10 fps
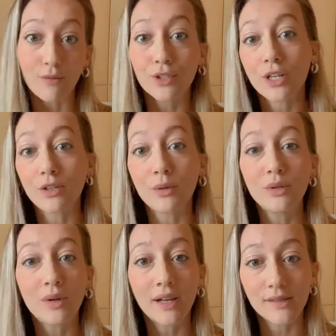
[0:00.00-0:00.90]
which I know
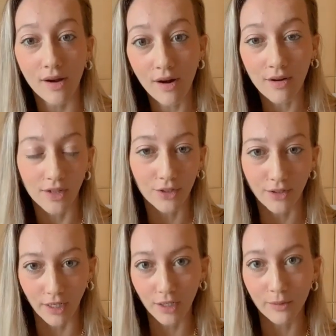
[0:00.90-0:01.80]
you guys are, and you're
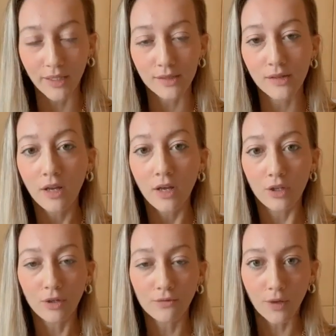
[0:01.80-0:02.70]
here because
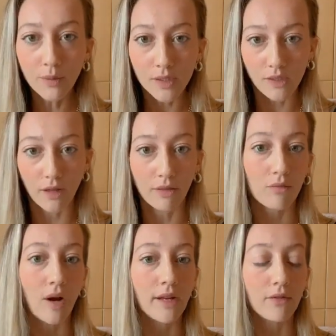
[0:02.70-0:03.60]
you're focused on
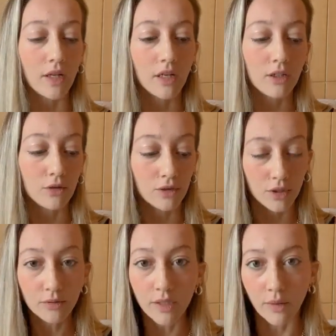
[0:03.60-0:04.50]
thriving and you're
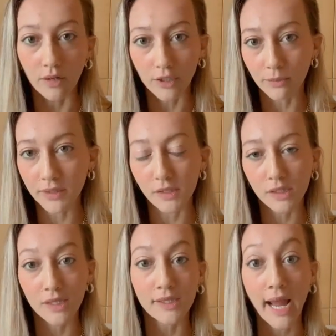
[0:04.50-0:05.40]
doing well in your
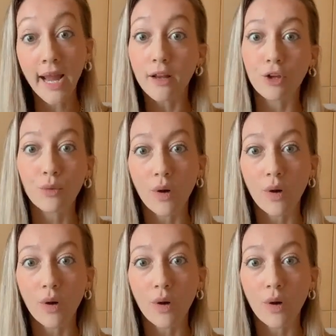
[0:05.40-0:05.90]
businesses and you